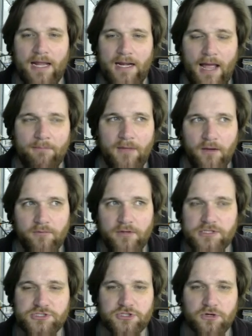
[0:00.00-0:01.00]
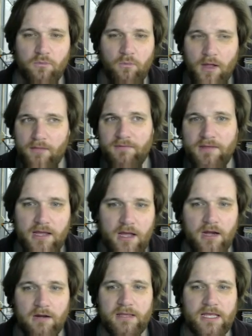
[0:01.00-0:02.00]
I'm not really sure what the
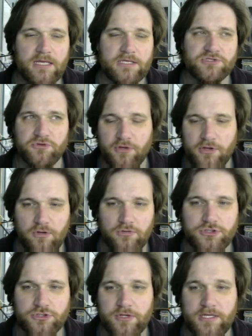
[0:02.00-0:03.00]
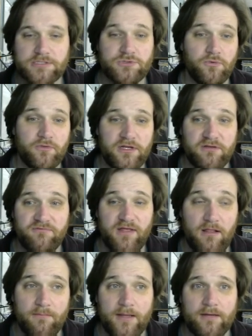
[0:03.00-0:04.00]
economy is or the culture is or the
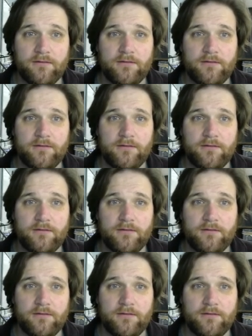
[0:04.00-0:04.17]
development.